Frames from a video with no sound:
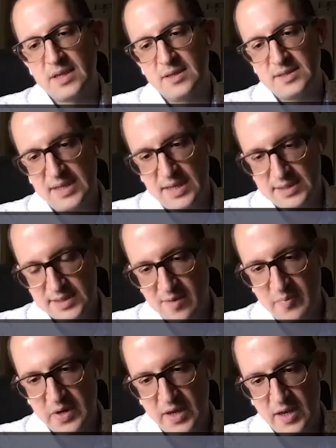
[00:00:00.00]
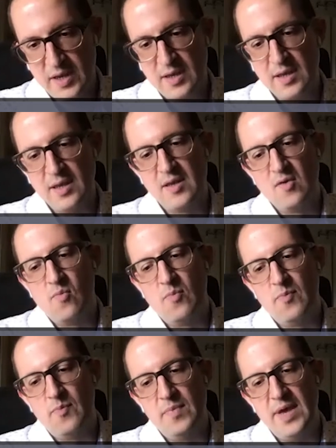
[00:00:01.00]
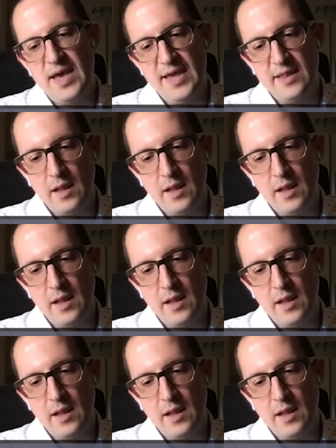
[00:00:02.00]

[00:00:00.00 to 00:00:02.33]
SaaS company, and a